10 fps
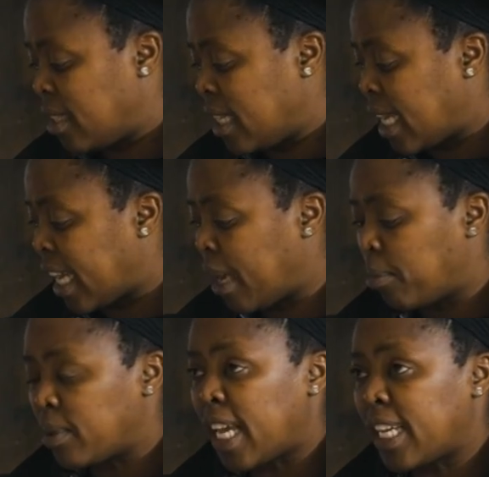These are
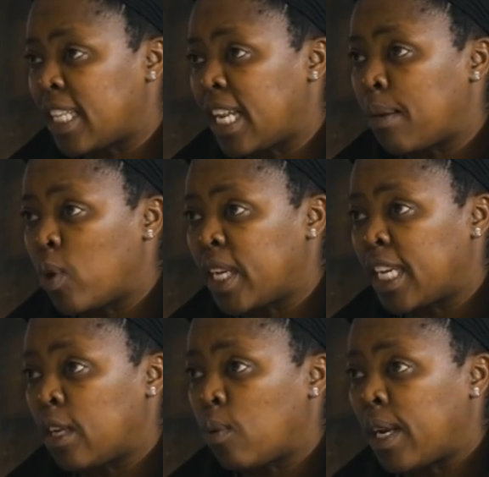cable ties that I'm wearing
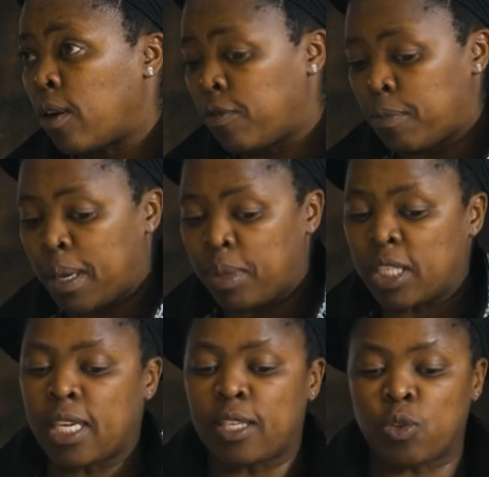in one of my
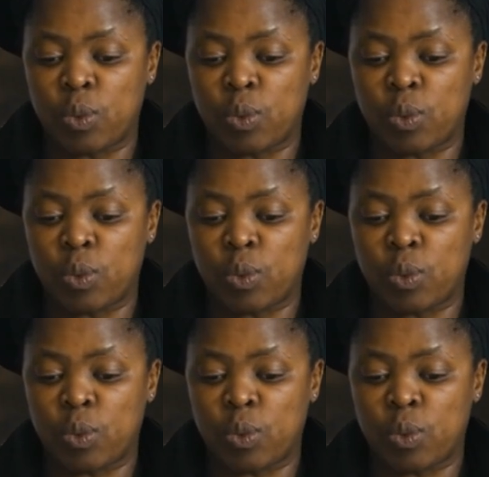pictures,